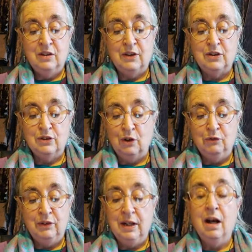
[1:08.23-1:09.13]
to the
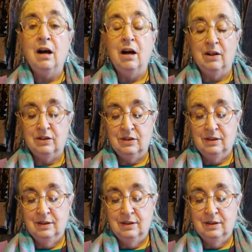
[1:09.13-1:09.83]
sovereign heart.